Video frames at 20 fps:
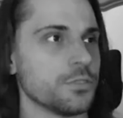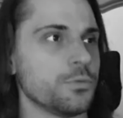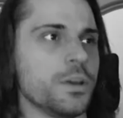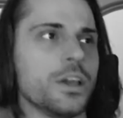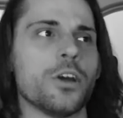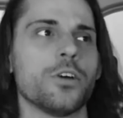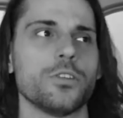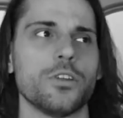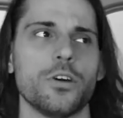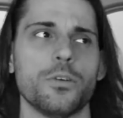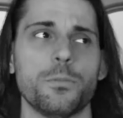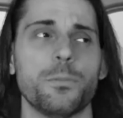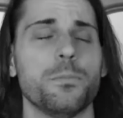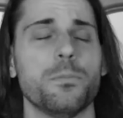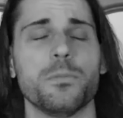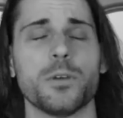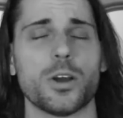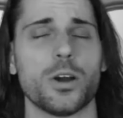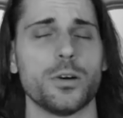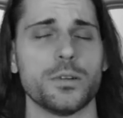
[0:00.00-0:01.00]
We all know
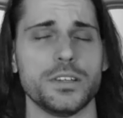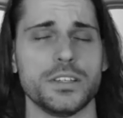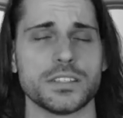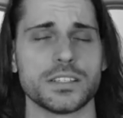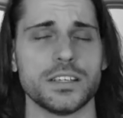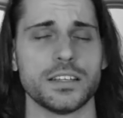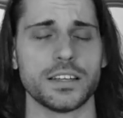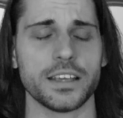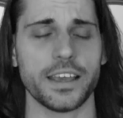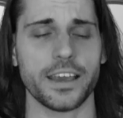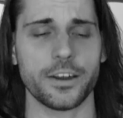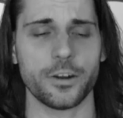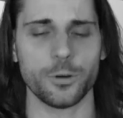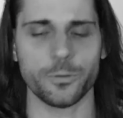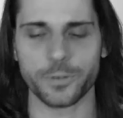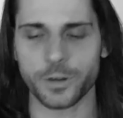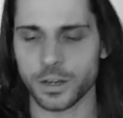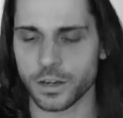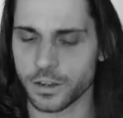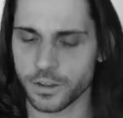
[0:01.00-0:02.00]
Cody is gonna get
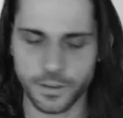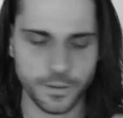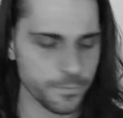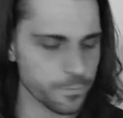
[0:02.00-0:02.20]
over,